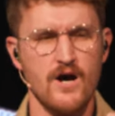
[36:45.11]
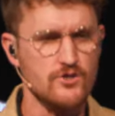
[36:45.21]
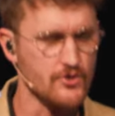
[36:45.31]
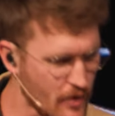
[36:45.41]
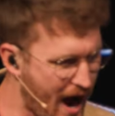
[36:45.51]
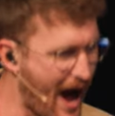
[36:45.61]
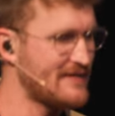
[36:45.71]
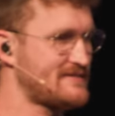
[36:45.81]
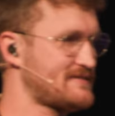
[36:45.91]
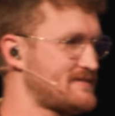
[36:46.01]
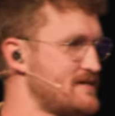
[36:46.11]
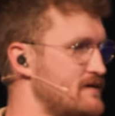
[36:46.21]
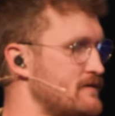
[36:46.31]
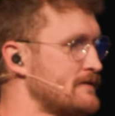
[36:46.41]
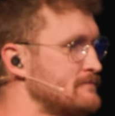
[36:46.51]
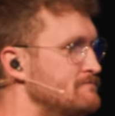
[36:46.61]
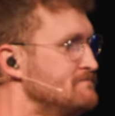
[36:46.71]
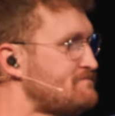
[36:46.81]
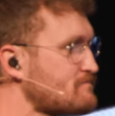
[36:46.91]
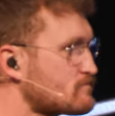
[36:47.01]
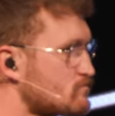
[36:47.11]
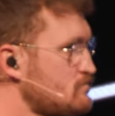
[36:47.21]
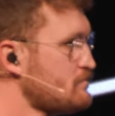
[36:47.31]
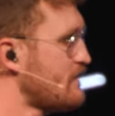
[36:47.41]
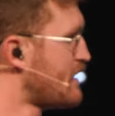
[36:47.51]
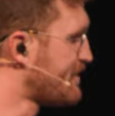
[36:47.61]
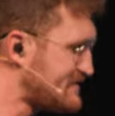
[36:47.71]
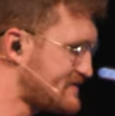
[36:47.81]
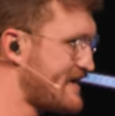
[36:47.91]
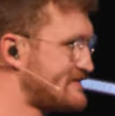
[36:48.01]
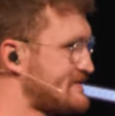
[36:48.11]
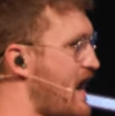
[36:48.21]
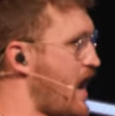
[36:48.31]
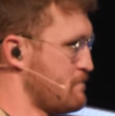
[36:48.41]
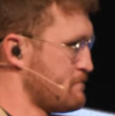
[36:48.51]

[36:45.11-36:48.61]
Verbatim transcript: Christ. Now this takes time.